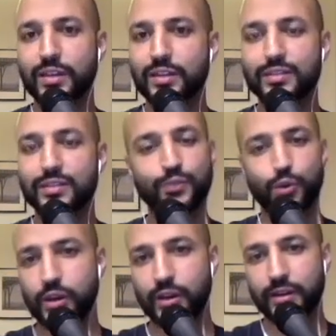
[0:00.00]
this
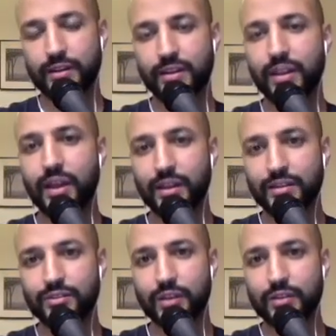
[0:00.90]
foreign
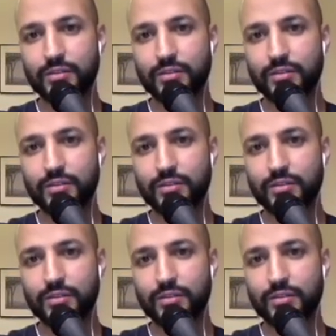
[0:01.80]
lens right